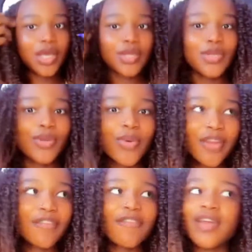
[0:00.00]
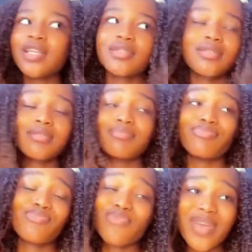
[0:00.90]
you and your friends
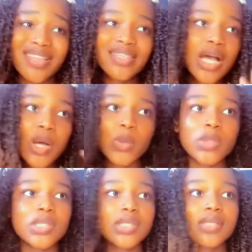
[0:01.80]
went out.